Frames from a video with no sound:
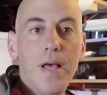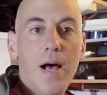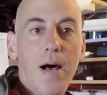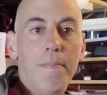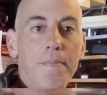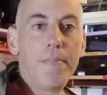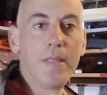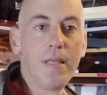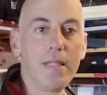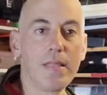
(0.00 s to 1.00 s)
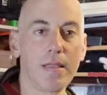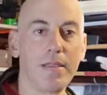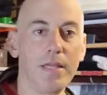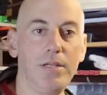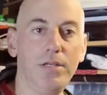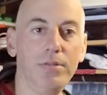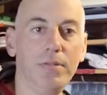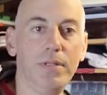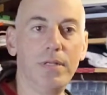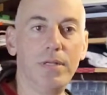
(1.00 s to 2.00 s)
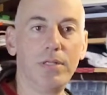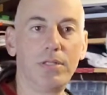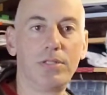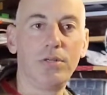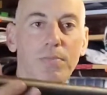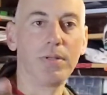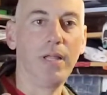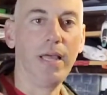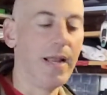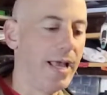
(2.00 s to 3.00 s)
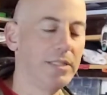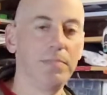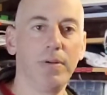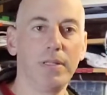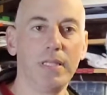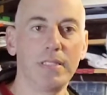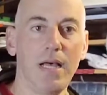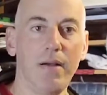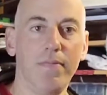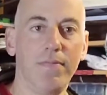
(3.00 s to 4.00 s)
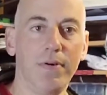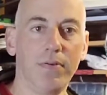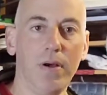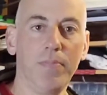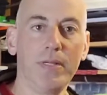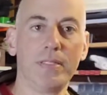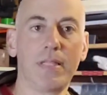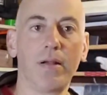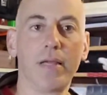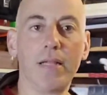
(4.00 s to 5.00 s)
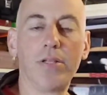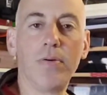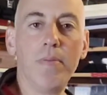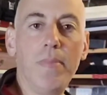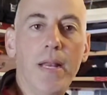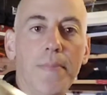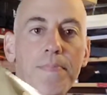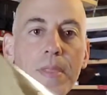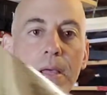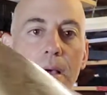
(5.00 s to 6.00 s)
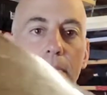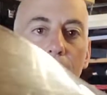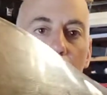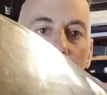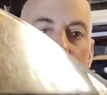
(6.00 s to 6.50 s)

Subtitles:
Um, the other thing too, super light. I actually put this on for grip reasons that I'll get to in a minute. But